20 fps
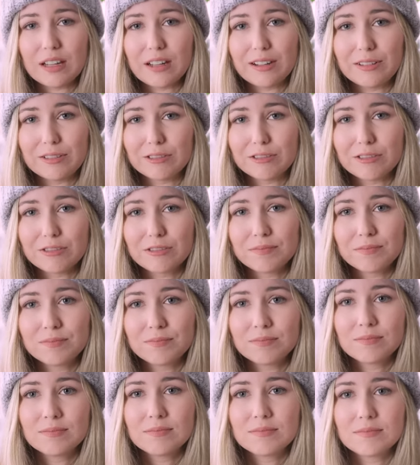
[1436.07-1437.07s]
of
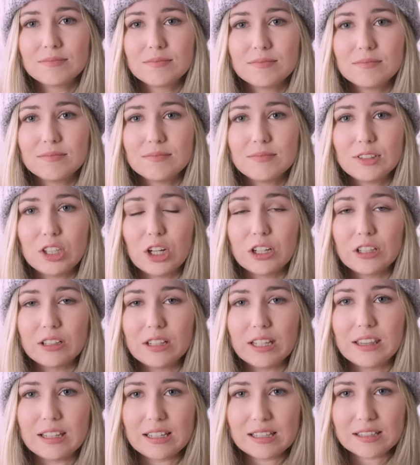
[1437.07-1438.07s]
yarn
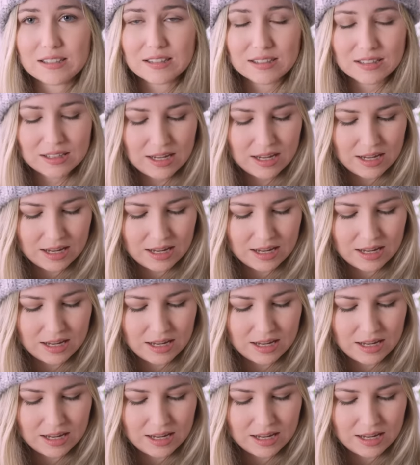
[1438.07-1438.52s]
in this.